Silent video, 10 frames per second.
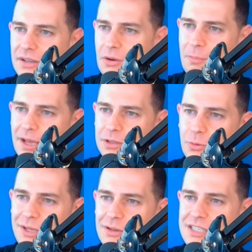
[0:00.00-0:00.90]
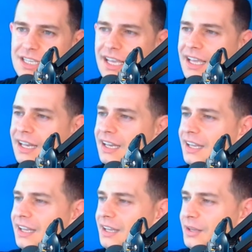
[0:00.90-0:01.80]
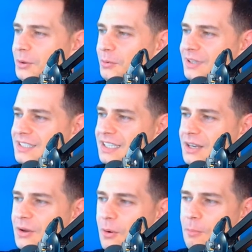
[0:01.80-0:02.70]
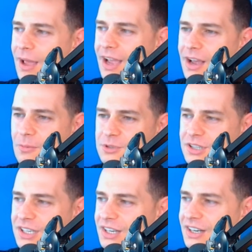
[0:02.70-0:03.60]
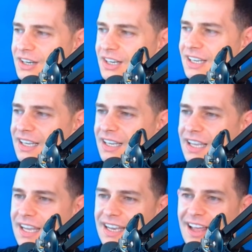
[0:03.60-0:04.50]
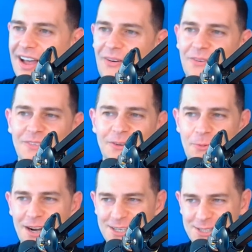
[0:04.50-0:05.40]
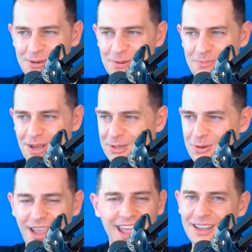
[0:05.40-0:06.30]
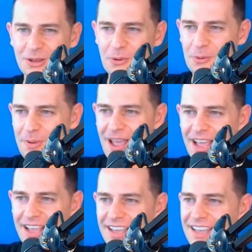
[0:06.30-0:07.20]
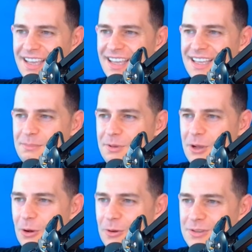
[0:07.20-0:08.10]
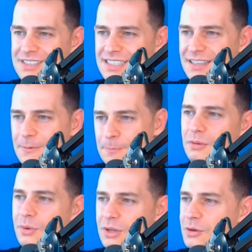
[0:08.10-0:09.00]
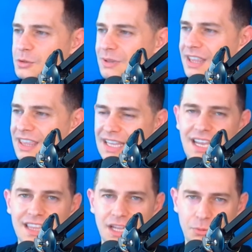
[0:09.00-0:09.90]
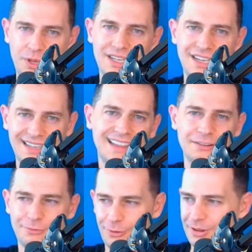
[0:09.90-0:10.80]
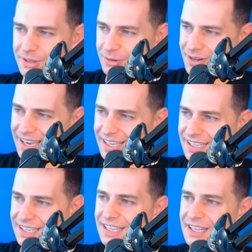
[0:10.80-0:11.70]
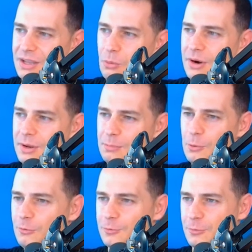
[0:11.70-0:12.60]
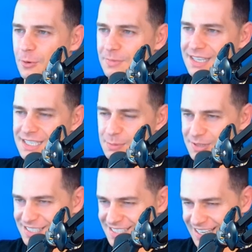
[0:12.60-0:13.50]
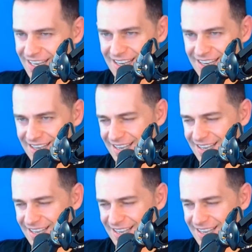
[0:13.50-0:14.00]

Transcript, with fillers: to Windows 10, you will see go back option here. And now we are sorry, but you can't go back because Windows will think that we delete the folder, okay? We're removed from this PC.